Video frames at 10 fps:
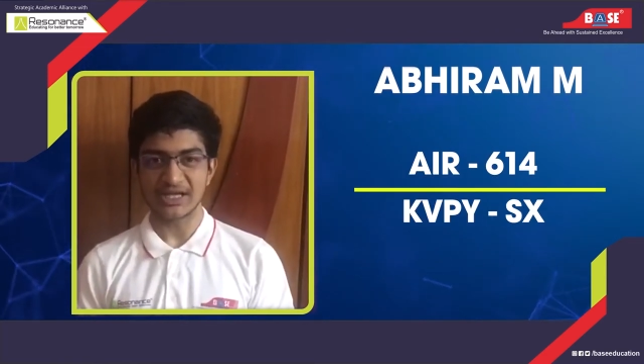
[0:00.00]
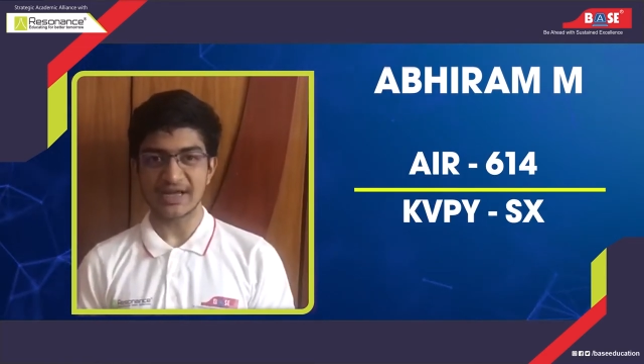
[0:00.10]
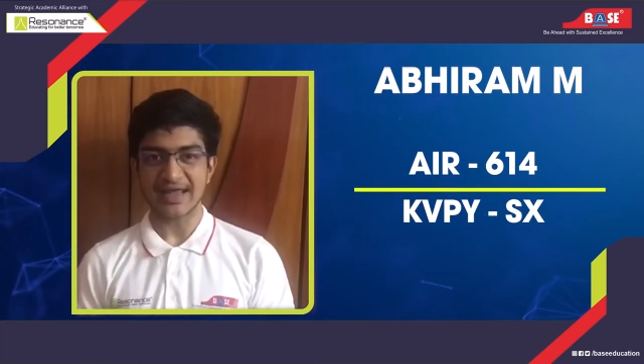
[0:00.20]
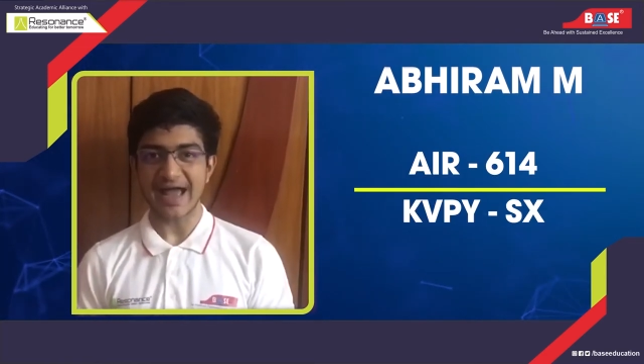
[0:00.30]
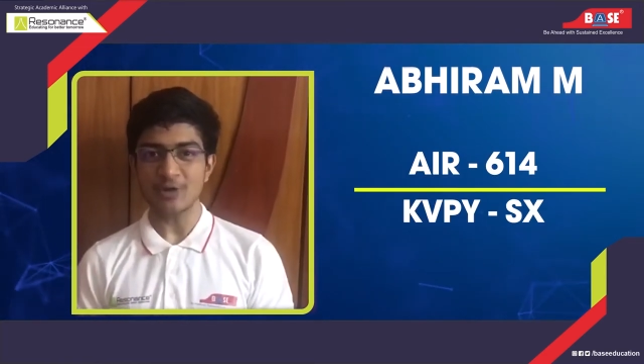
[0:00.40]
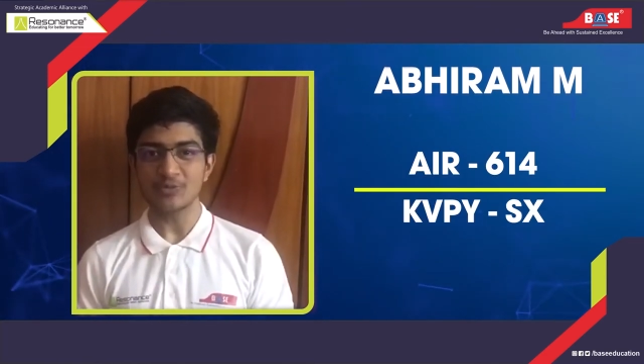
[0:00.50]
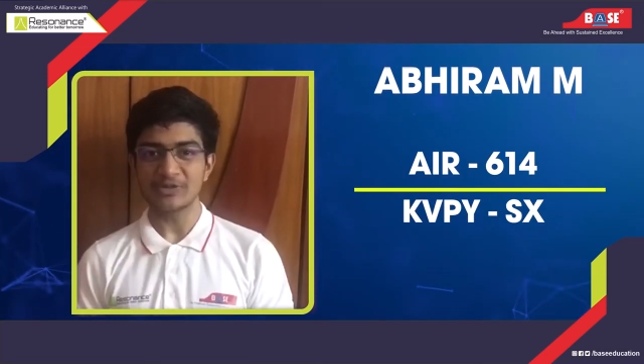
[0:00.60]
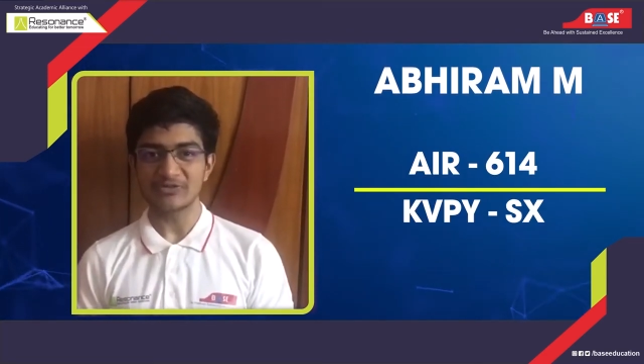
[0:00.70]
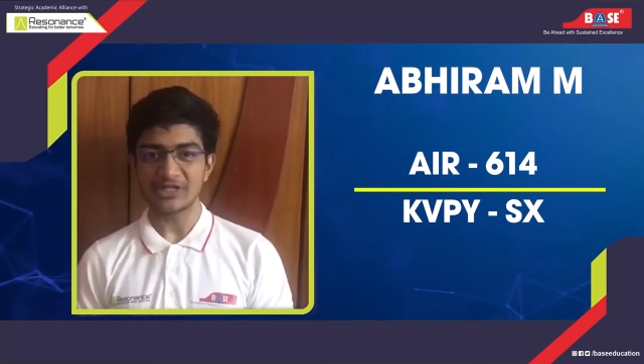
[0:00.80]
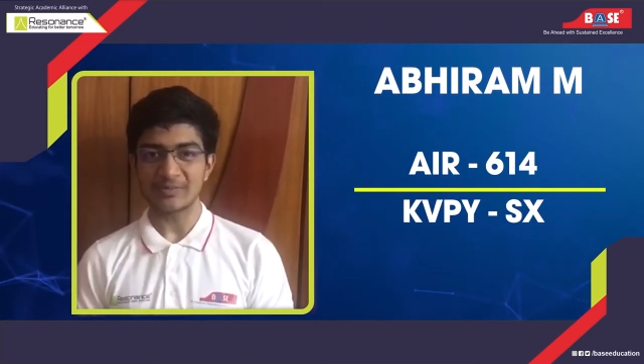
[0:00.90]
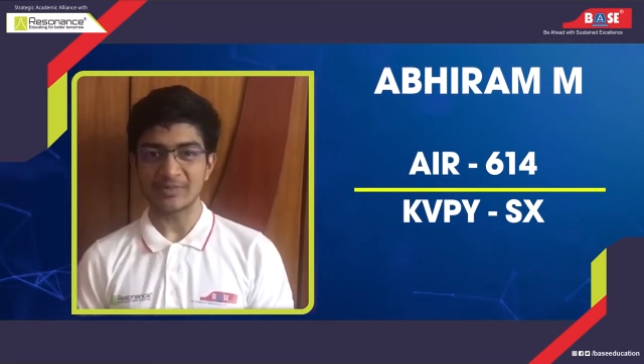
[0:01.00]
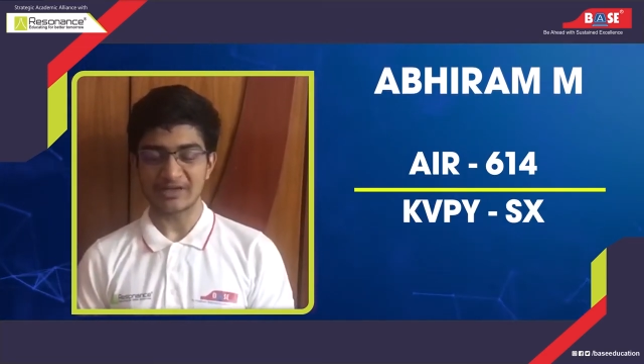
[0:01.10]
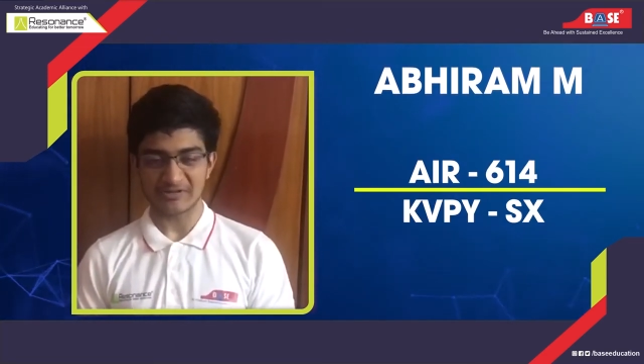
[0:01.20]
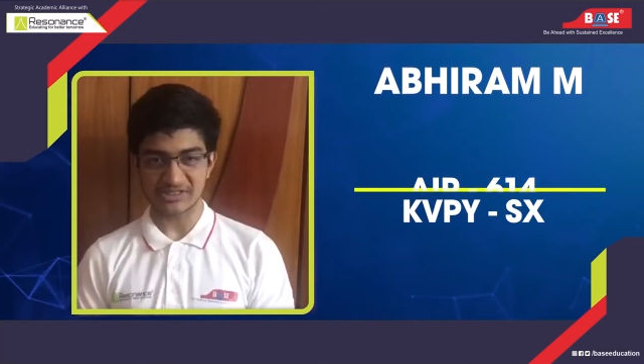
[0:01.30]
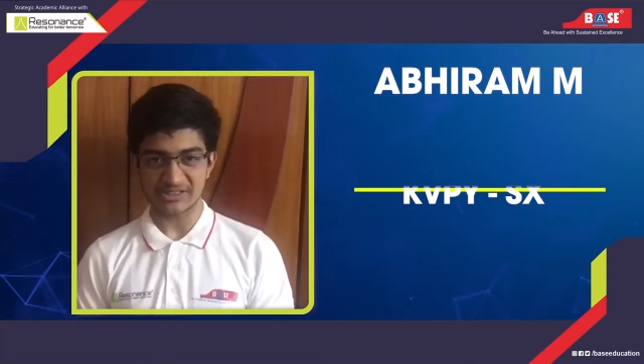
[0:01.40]
and have been with them
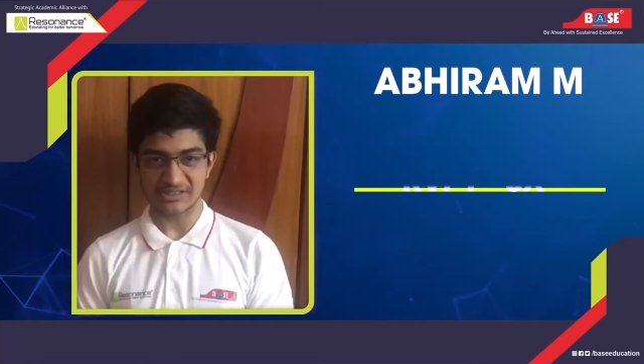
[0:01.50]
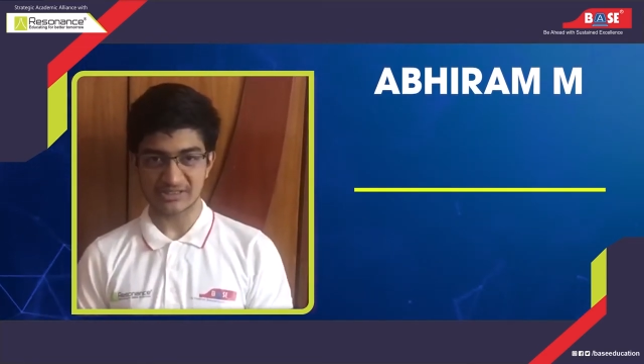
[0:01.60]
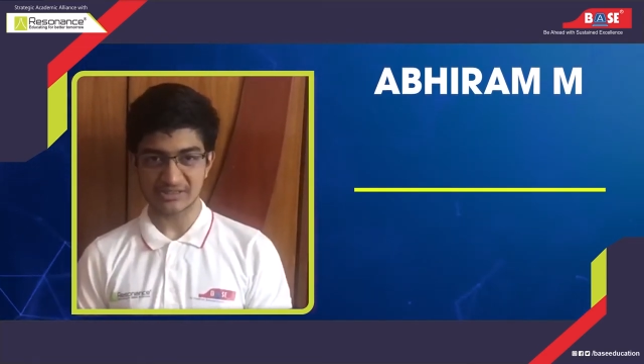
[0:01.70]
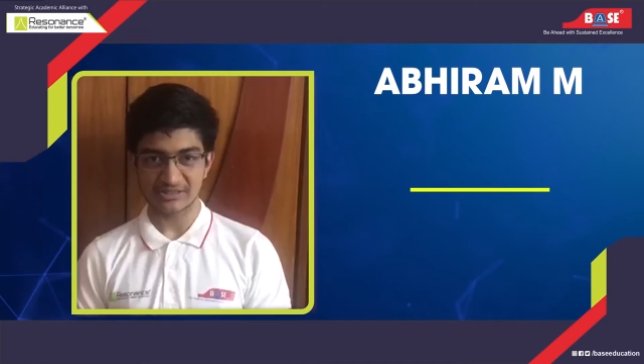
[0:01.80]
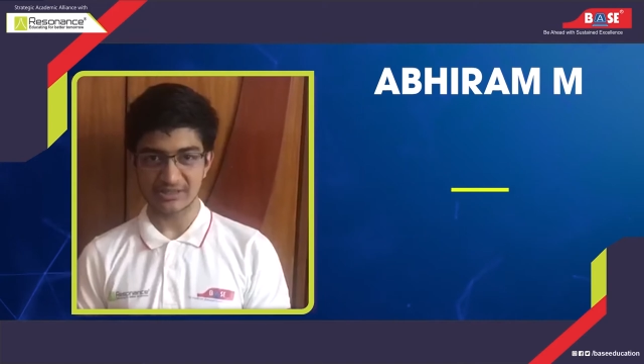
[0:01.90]
ever since.